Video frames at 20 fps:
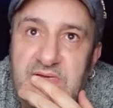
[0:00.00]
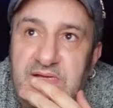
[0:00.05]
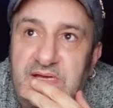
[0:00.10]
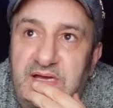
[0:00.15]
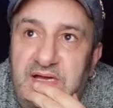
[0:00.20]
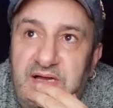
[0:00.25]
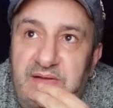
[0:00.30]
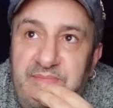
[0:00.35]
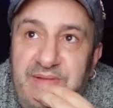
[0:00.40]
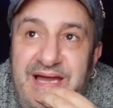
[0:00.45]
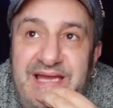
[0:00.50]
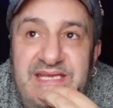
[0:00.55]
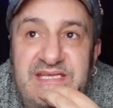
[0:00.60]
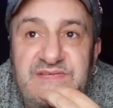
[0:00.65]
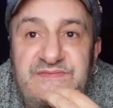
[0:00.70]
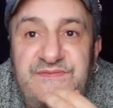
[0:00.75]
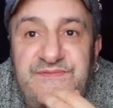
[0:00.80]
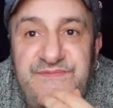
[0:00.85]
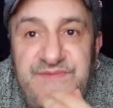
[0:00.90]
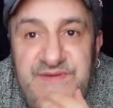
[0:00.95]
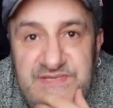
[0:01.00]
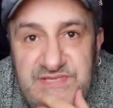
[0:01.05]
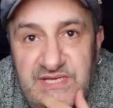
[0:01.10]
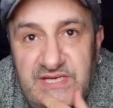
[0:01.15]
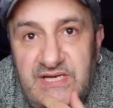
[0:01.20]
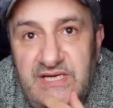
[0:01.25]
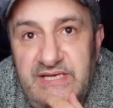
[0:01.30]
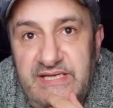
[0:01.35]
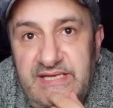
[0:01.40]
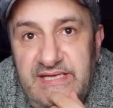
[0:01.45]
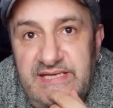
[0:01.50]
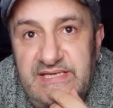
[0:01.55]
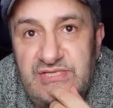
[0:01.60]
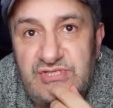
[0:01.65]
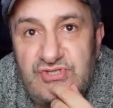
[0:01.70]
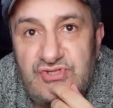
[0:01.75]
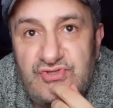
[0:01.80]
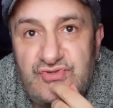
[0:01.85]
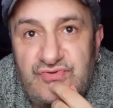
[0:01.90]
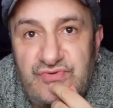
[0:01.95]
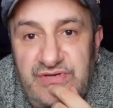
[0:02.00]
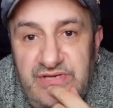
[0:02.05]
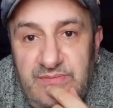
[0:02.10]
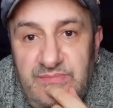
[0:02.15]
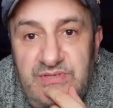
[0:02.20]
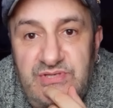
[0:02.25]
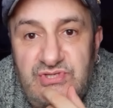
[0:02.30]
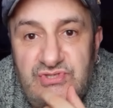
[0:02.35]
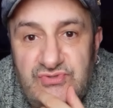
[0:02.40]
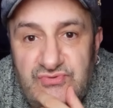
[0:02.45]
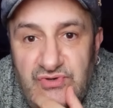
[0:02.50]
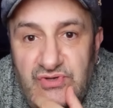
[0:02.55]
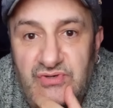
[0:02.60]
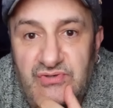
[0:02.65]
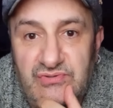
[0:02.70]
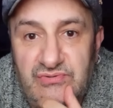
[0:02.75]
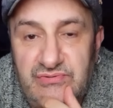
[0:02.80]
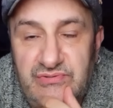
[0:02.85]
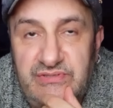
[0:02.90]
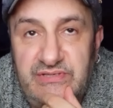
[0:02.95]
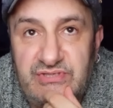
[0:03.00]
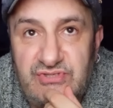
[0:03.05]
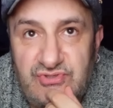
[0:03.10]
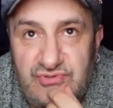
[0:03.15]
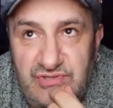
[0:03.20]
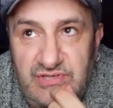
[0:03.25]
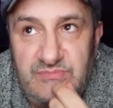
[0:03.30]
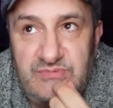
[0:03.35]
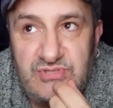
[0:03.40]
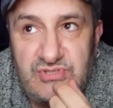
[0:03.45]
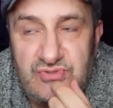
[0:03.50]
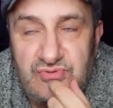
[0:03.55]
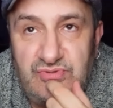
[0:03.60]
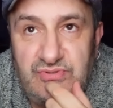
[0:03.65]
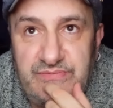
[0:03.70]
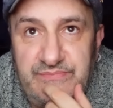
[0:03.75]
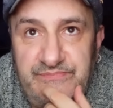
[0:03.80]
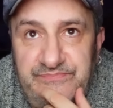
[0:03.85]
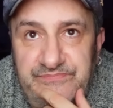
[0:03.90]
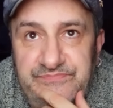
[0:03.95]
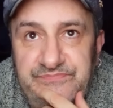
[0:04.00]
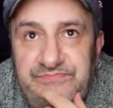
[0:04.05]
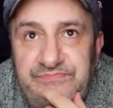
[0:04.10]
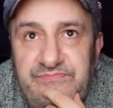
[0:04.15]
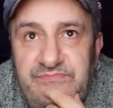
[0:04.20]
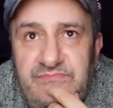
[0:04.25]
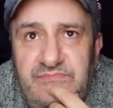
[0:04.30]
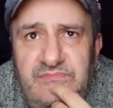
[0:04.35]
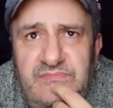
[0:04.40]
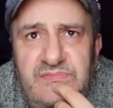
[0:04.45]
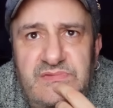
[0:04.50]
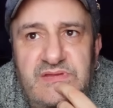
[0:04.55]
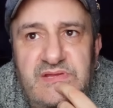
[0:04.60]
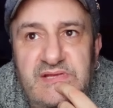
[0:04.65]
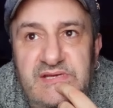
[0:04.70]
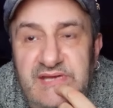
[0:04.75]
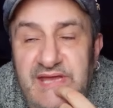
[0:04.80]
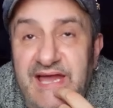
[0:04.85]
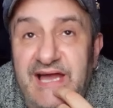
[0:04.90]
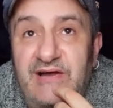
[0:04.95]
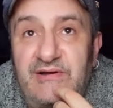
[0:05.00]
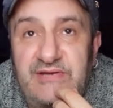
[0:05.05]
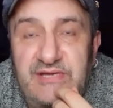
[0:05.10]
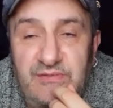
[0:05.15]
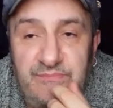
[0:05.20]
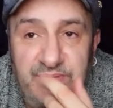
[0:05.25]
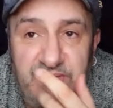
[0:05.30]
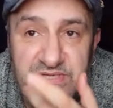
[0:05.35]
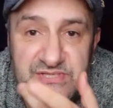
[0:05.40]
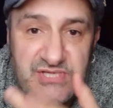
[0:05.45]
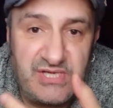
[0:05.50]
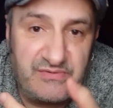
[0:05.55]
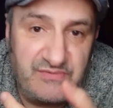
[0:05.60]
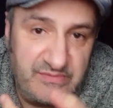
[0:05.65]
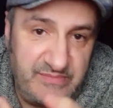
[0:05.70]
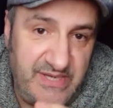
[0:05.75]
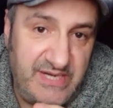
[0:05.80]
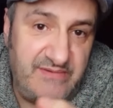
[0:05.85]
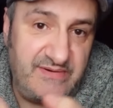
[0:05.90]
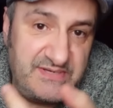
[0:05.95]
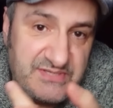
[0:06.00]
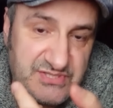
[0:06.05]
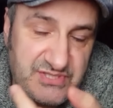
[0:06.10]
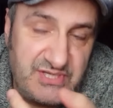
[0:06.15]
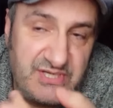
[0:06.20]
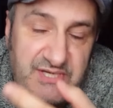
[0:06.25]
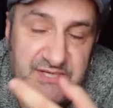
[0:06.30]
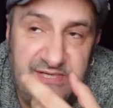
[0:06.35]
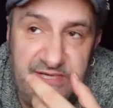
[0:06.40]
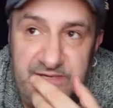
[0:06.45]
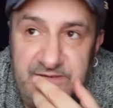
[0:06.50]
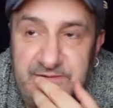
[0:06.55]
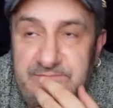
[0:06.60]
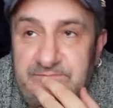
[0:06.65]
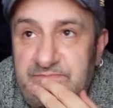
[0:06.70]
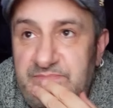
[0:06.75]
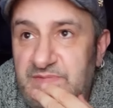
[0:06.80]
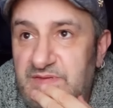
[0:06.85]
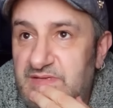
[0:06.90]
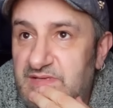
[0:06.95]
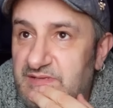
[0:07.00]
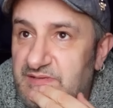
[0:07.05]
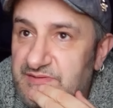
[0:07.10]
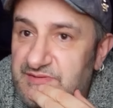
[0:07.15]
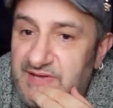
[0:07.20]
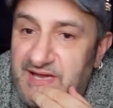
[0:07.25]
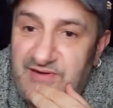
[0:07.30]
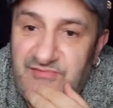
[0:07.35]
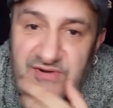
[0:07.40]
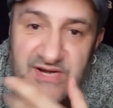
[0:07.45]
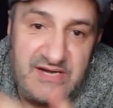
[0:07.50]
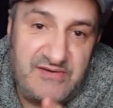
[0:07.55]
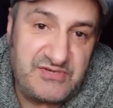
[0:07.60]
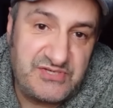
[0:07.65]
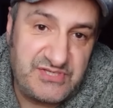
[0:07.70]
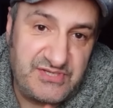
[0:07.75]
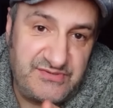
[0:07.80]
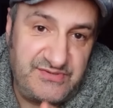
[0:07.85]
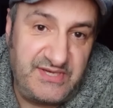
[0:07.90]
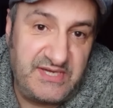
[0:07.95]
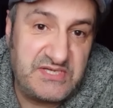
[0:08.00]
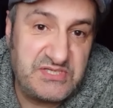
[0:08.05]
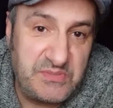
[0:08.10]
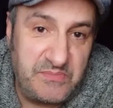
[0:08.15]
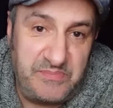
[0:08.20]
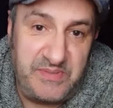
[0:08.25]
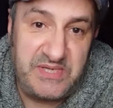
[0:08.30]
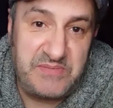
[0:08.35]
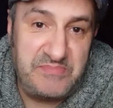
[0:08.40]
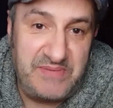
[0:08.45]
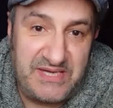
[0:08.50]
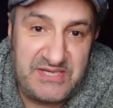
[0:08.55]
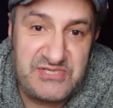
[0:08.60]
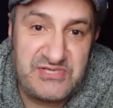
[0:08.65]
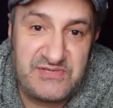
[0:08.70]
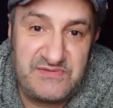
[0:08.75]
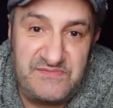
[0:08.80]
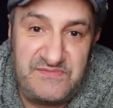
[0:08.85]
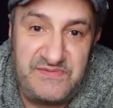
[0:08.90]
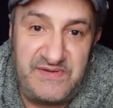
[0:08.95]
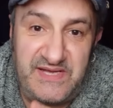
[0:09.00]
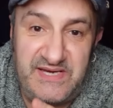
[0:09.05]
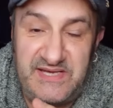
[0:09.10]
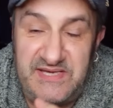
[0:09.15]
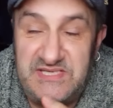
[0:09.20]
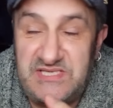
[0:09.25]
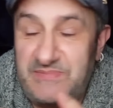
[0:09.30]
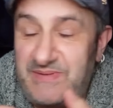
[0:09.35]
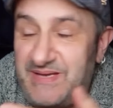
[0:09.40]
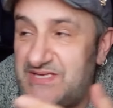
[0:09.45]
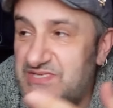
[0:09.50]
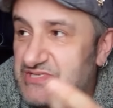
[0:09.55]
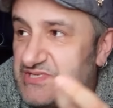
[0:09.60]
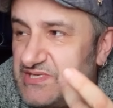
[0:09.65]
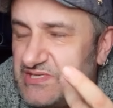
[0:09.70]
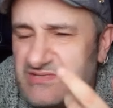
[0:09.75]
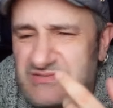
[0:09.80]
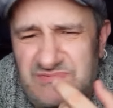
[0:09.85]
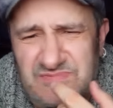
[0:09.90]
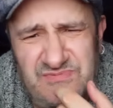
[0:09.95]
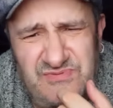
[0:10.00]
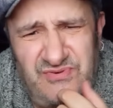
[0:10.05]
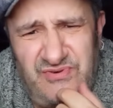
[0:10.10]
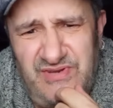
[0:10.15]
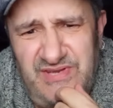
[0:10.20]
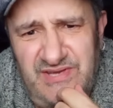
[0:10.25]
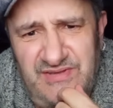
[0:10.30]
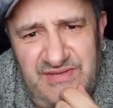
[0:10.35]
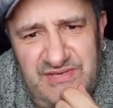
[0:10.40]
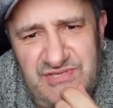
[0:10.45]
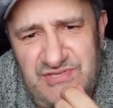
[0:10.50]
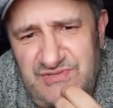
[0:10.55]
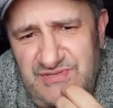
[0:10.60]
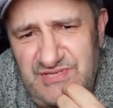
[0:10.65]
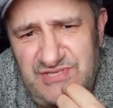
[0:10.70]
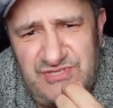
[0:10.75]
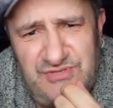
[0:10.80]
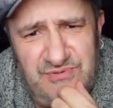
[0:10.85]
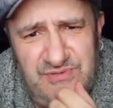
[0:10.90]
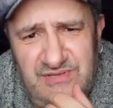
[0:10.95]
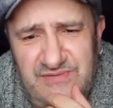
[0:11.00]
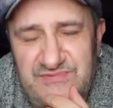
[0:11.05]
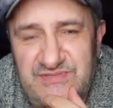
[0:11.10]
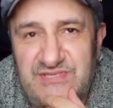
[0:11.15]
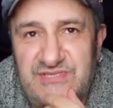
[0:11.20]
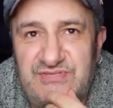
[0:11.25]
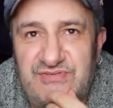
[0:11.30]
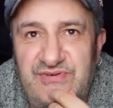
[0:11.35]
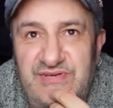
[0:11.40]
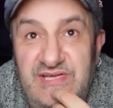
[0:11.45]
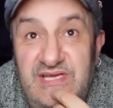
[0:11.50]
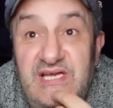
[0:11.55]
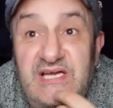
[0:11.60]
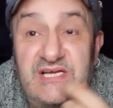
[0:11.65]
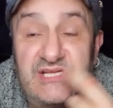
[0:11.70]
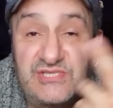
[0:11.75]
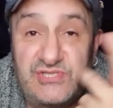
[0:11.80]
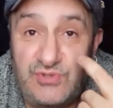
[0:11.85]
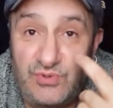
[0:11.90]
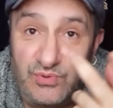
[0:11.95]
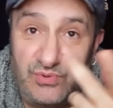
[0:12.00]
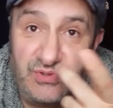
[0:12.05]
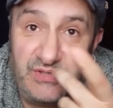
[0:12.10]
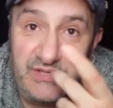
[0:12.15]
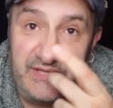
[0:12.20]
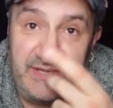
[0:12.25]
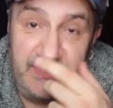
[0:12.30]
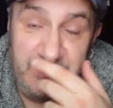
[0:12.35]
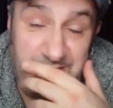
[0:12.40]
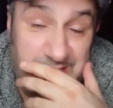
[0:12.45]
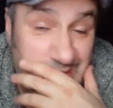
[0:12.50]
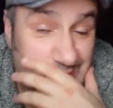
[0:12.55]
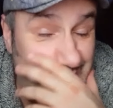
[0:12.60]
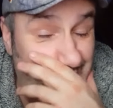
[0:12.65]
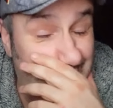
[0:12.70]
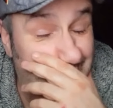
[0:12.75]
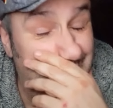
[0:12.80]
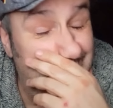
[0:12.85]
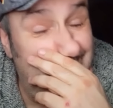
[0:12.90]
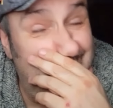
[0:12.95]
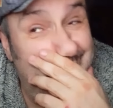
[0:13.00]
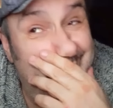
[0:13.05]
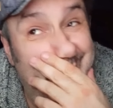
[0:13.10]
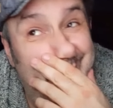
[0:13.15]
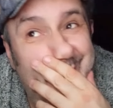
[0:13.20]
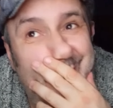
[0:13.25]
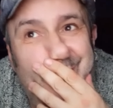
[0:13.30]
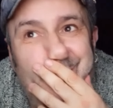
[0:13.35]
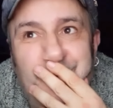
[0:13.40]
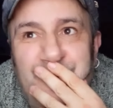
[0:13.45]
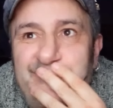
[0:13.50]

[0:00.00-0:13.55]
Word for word: Um, and he's physically extremely strong, extremely strong. Now, Gilberto Ramirez, Zurdo, that rarest of things, a big Mexican fella. He's about 6'3", I think 6'2", and a half, 6'3", taller than Goulamirian.